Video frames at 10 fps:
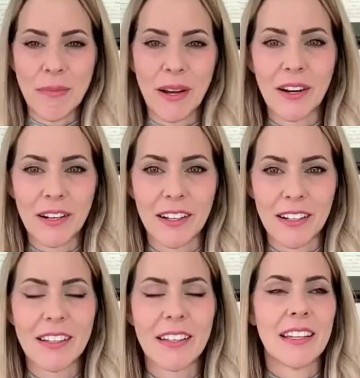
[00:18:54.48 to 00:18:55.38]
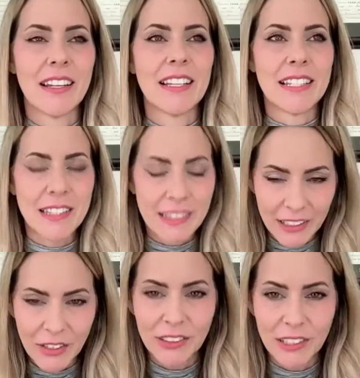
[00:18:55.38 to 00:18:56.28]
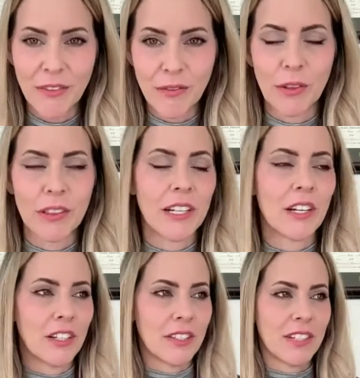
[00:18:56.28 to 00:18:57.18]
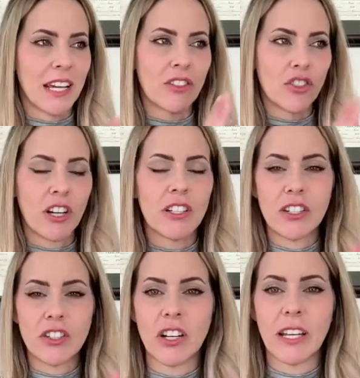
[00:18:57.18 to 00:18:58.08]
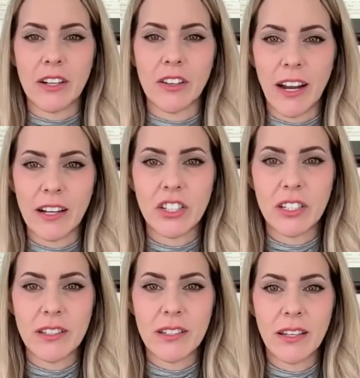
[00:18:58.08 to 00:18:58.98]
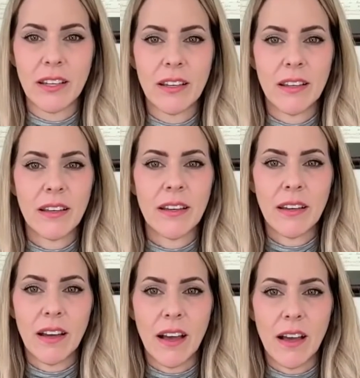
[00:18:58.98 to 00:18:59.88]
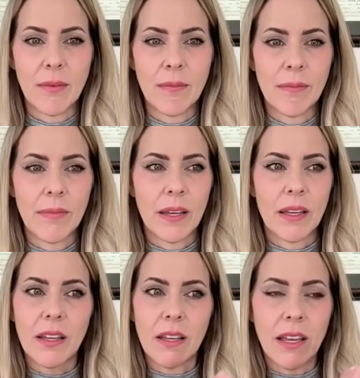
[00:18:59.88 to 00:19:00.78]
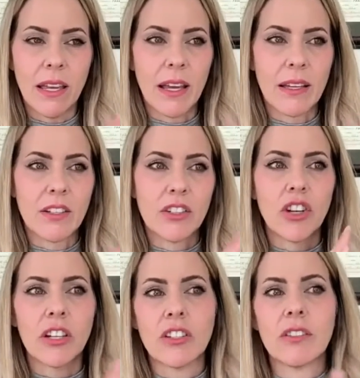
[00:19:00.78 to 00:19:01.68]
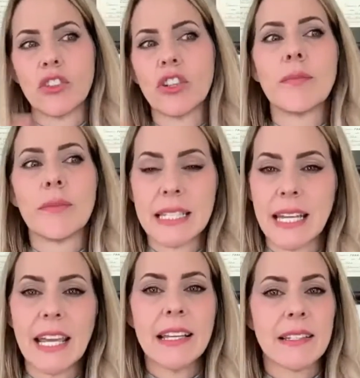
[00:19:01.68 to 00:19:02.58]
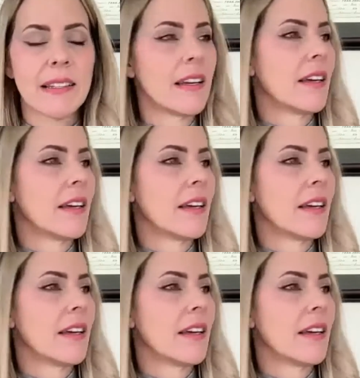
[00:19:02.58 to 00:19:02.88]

America, it is literally the fourth leading cause of death: drug to drug interactions, and drug mistakes,